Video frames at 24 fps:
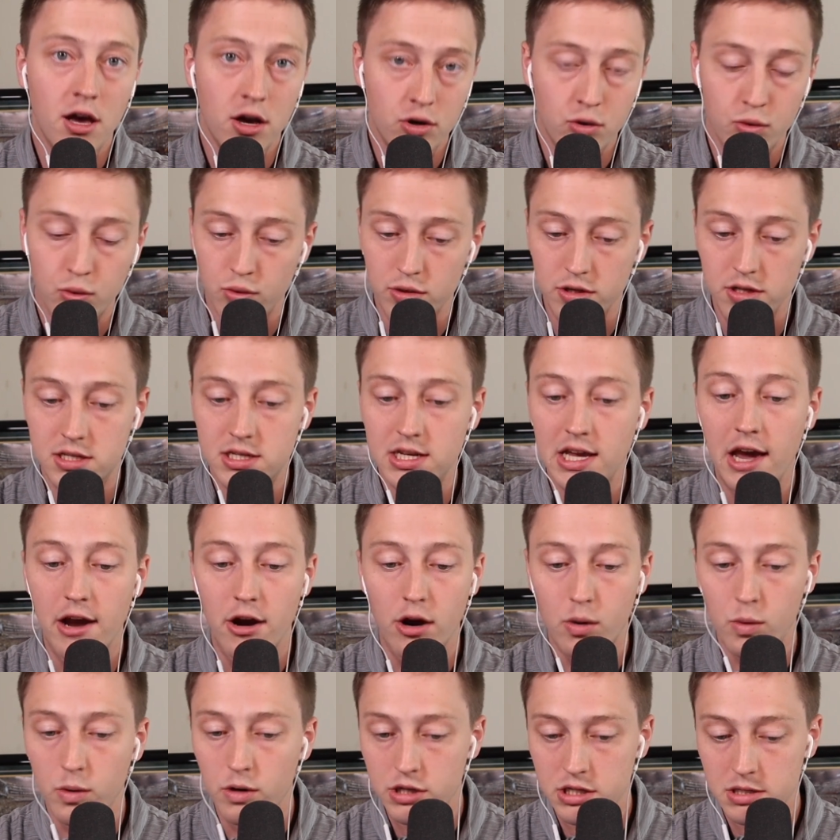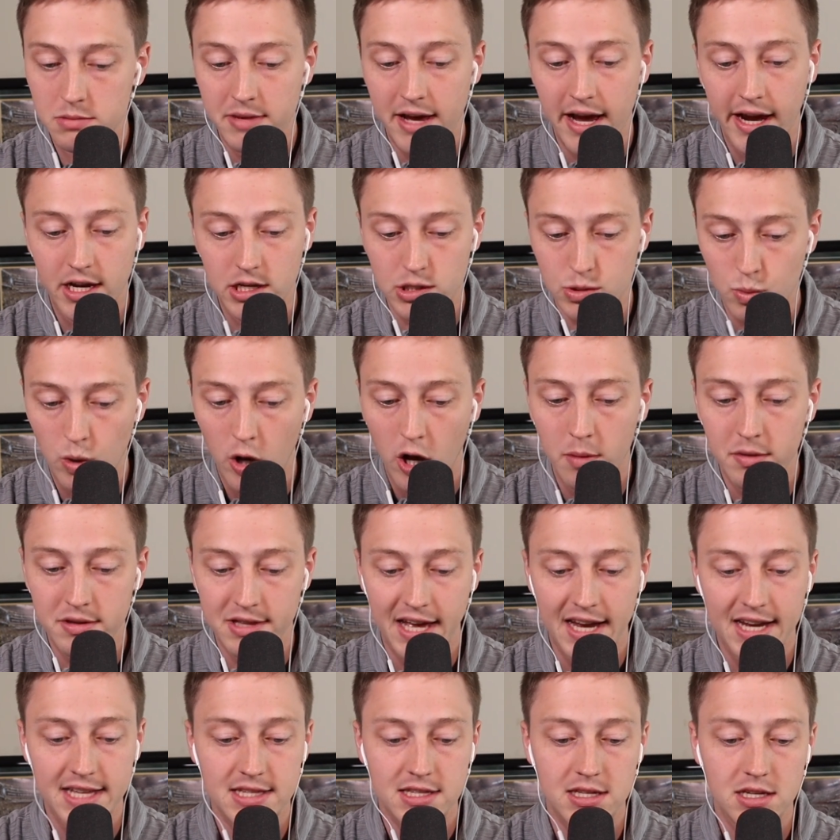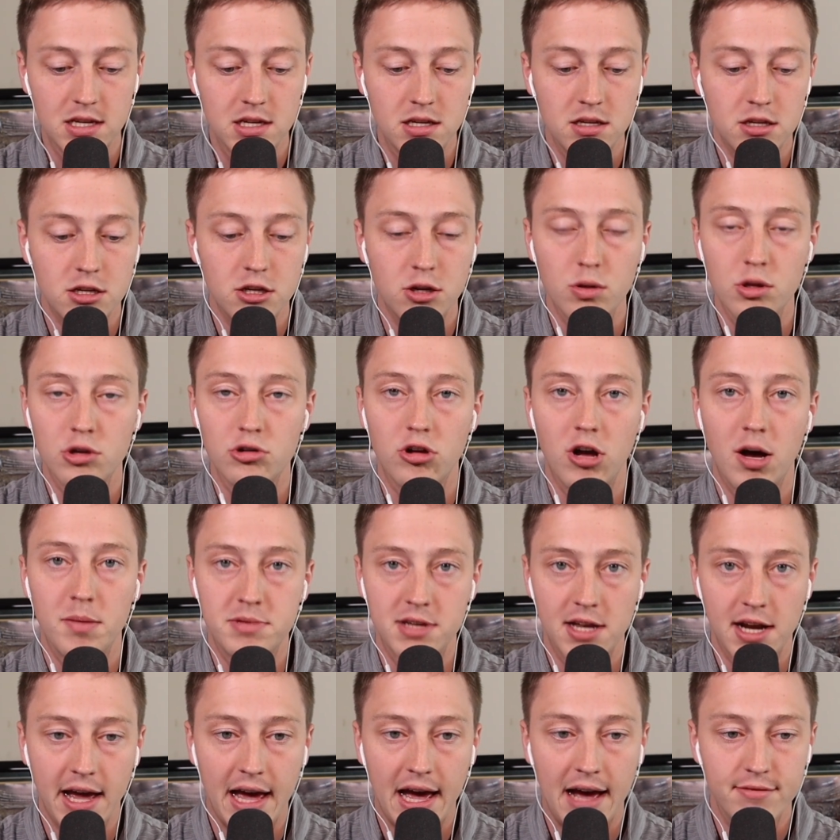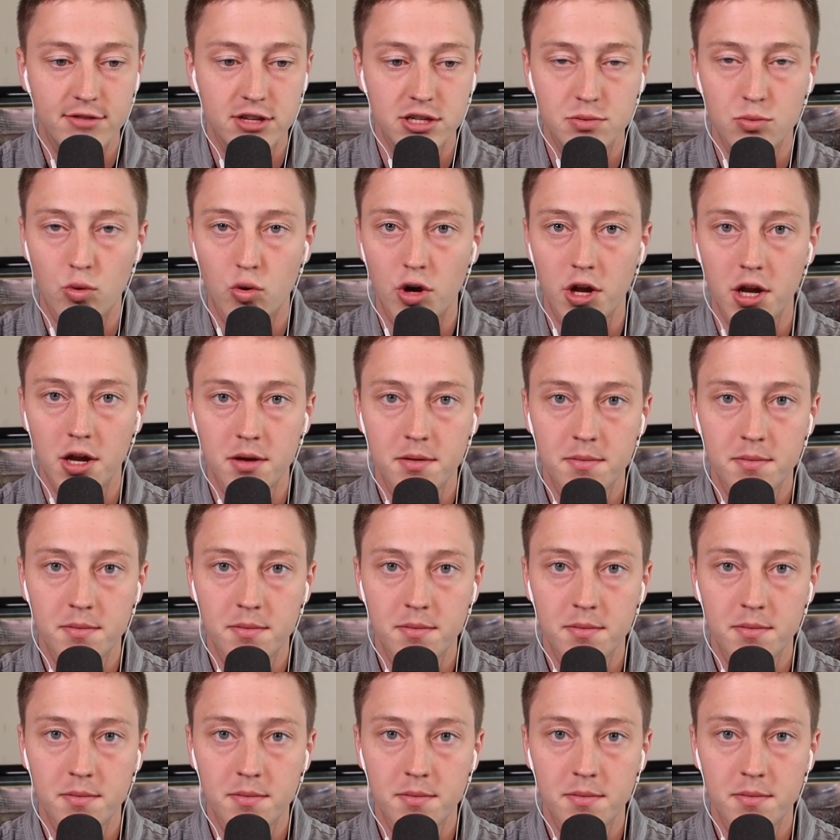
Cool to see Eric Wilson back as well, but that is the, you know, little update I have this morning.